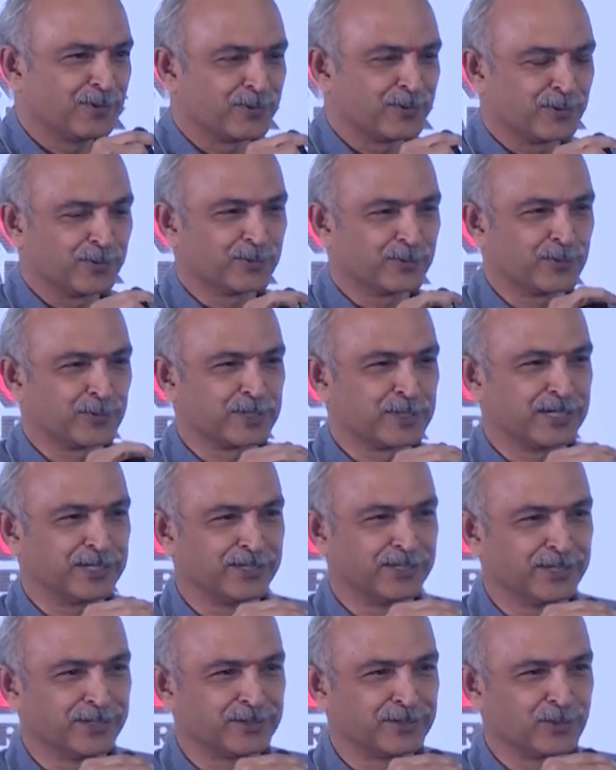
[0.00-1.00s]
So to set
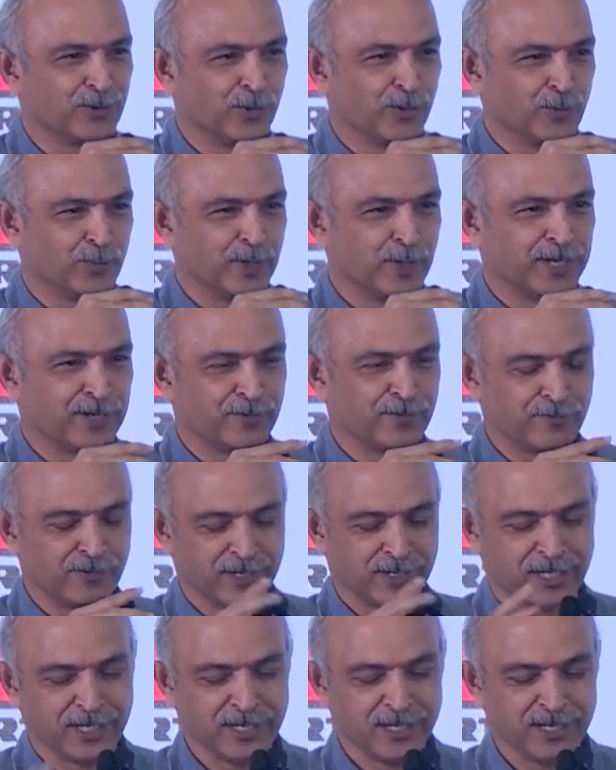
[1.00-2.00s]
the tone very
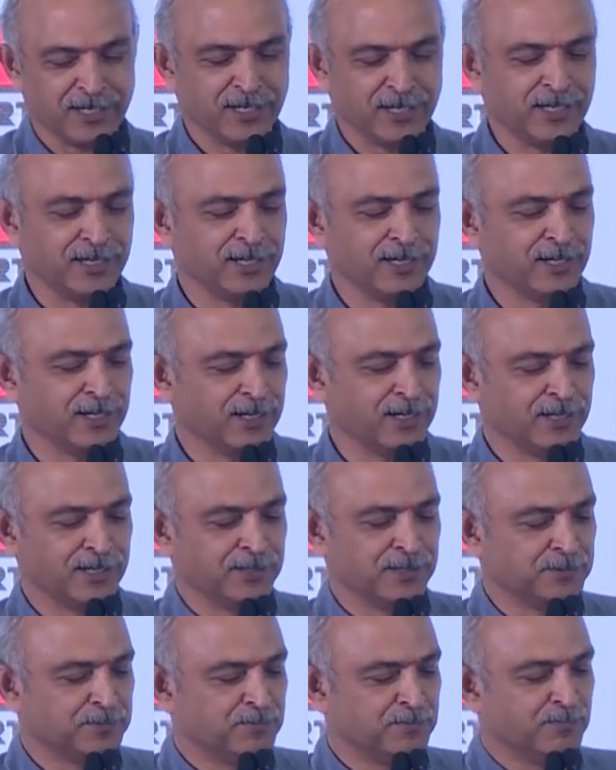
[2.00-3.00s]
quickly, I'll uh,
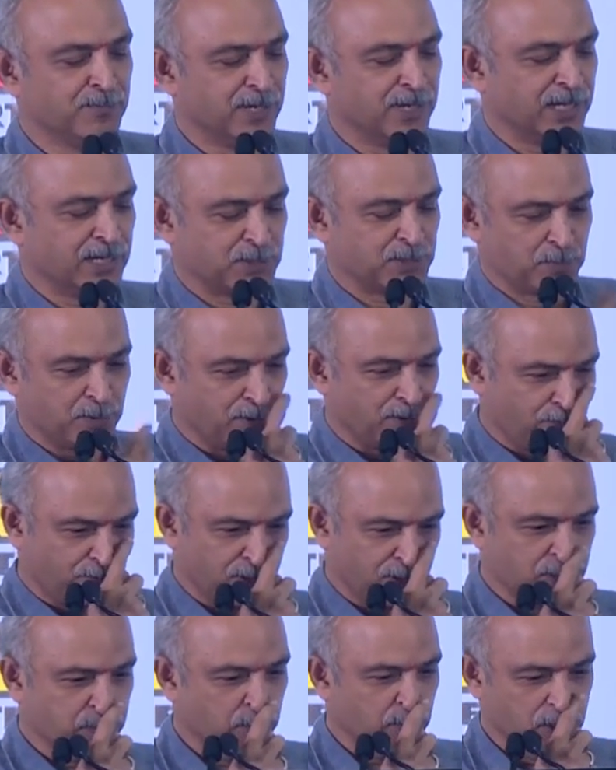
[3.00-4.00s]
be as brief
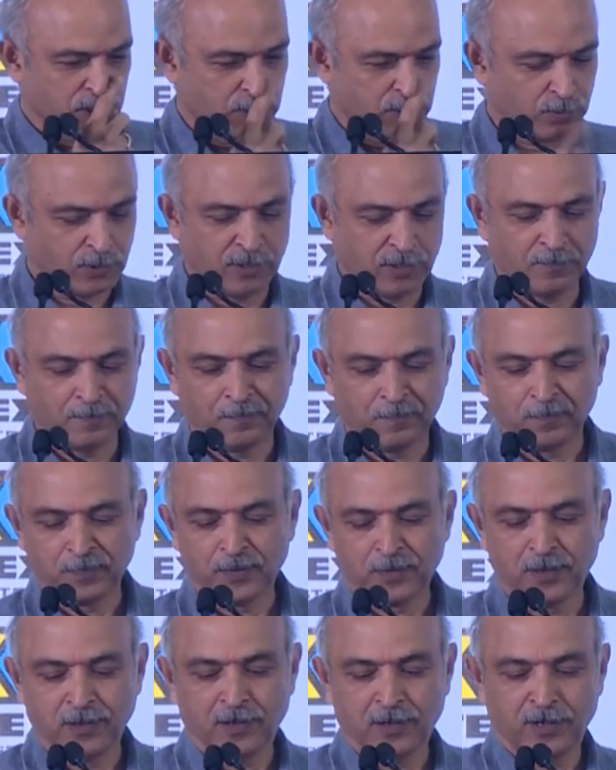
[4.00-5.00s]
as possible.
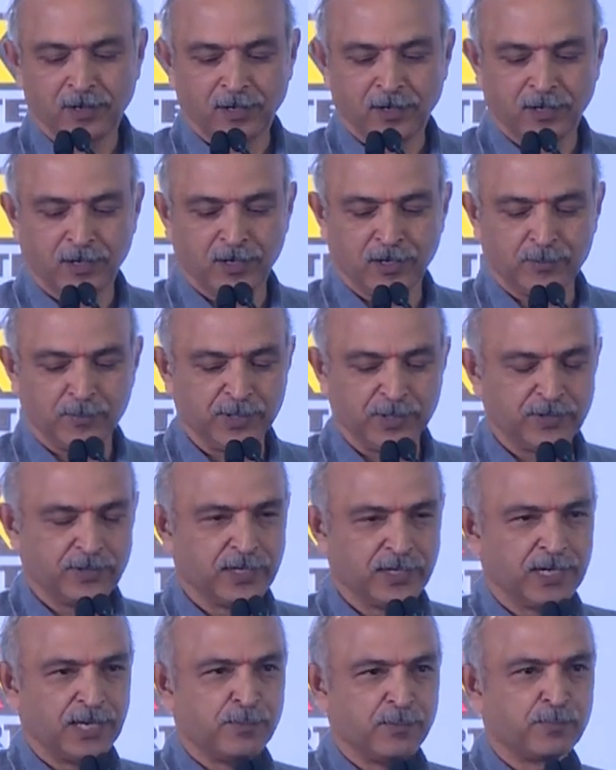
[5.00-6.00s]
Uh,
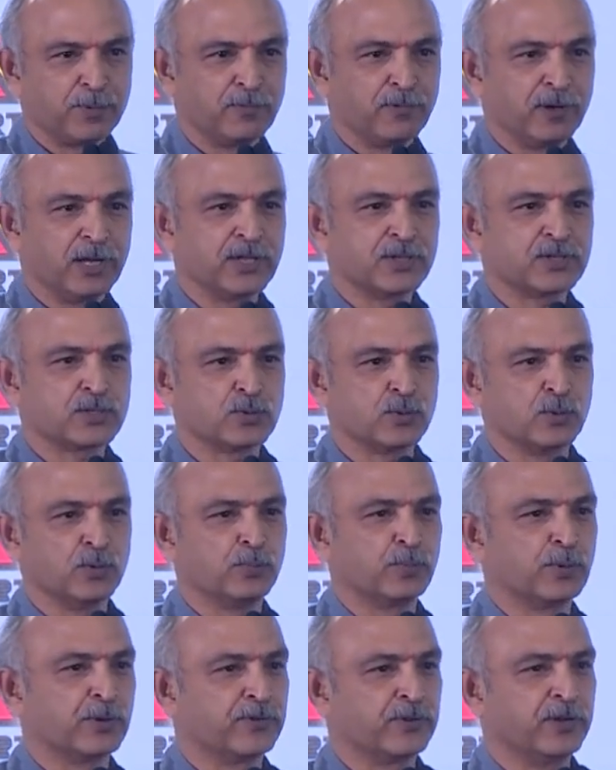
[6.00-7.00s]
basically, I'm privileged to
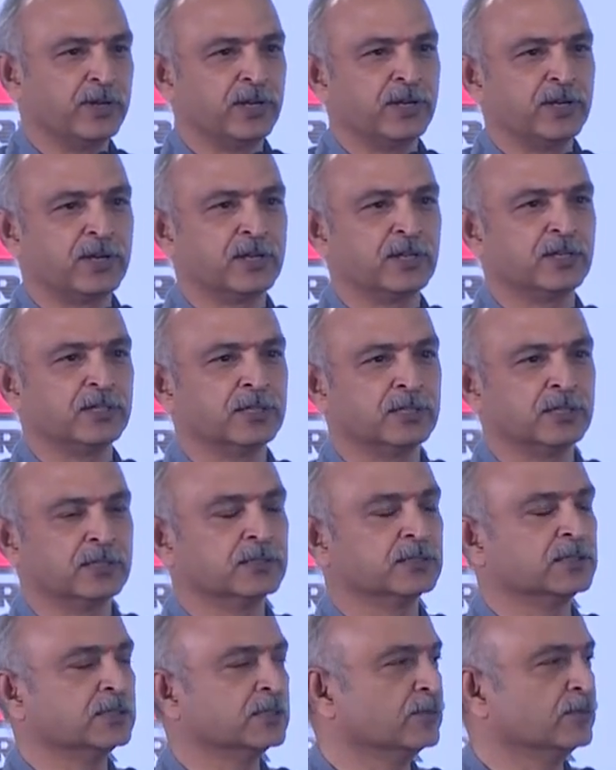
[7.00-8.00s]
present uh,
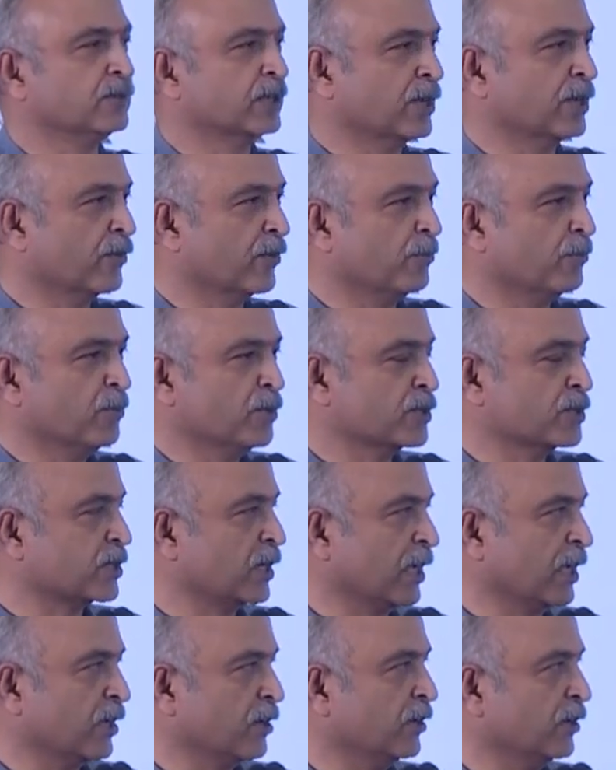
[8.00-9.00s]
one of the most
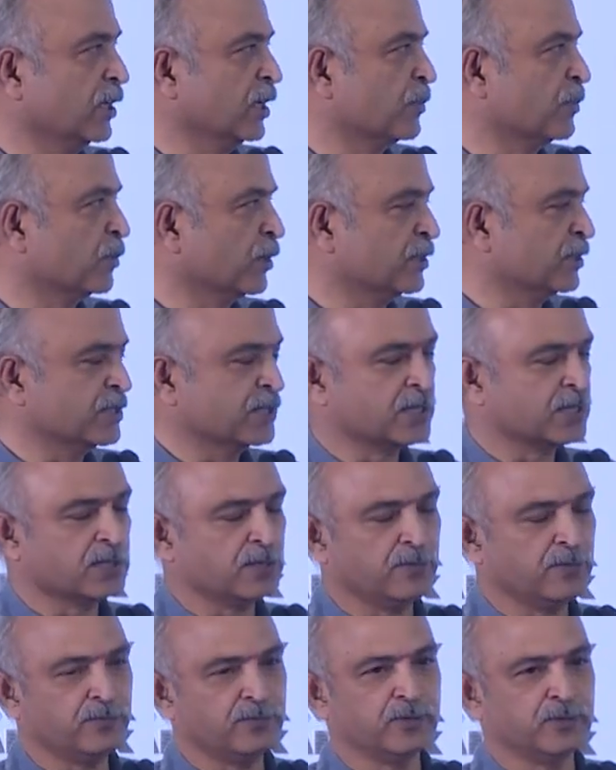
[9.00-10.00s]
iconic projects
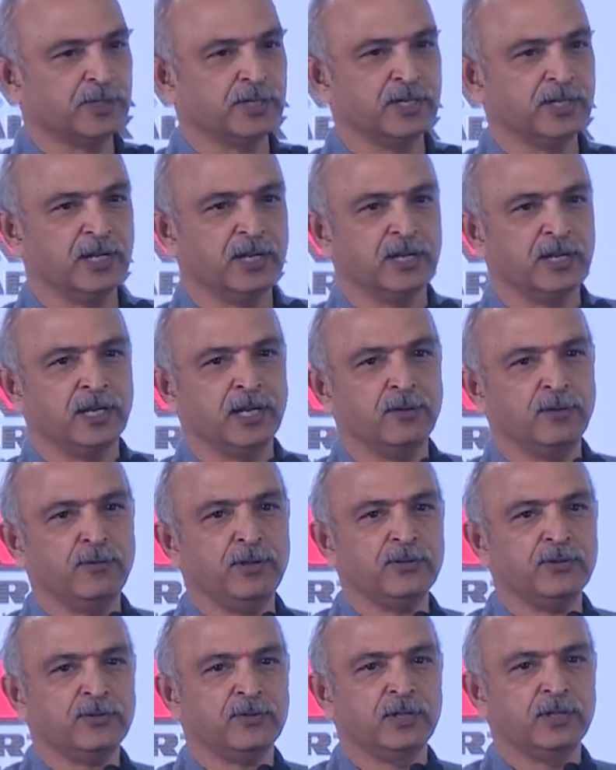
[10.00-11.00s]
of uh, Indian
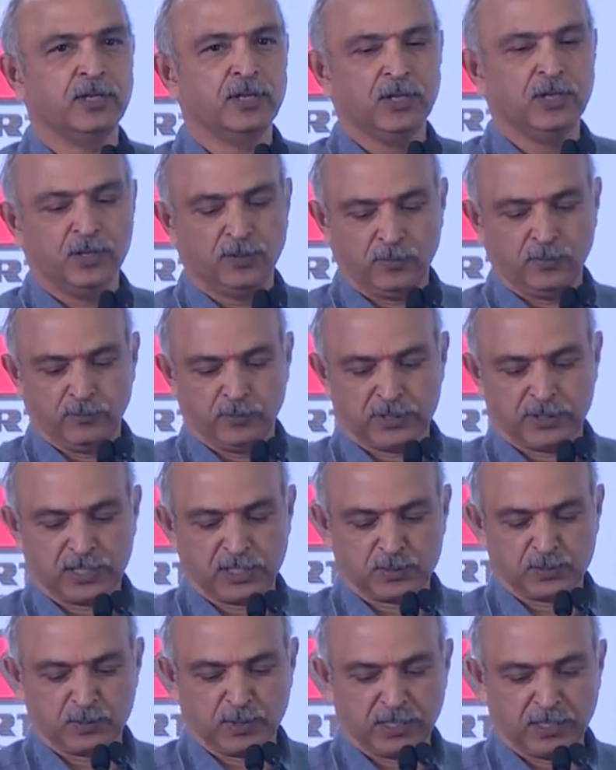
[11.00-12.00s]
Railways, which
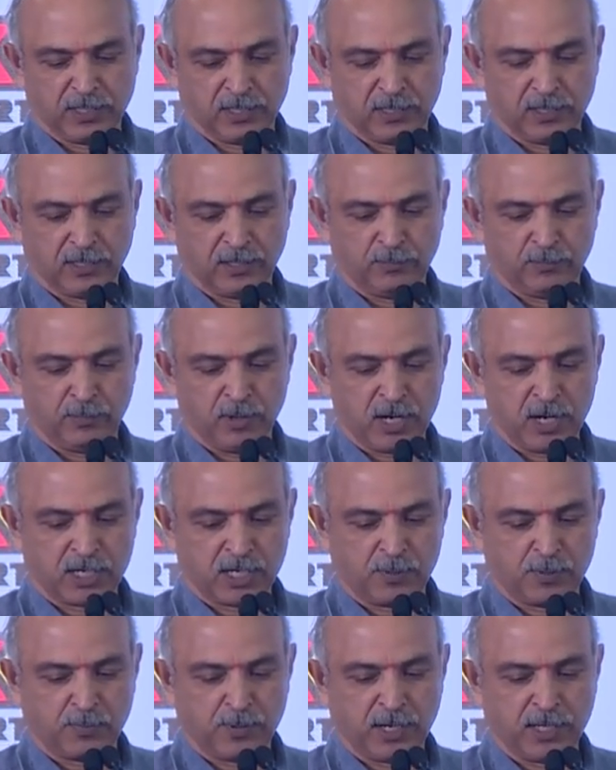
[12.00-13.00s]
has been embarked
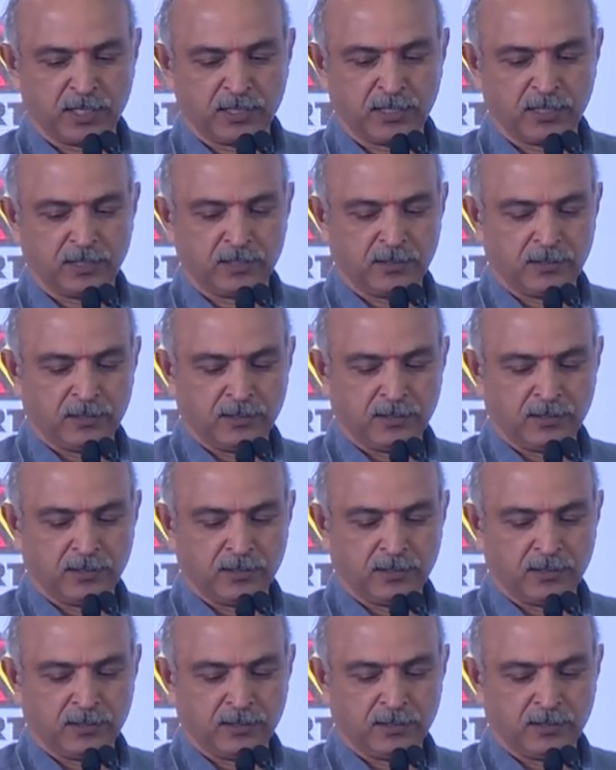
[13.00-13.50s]
upon.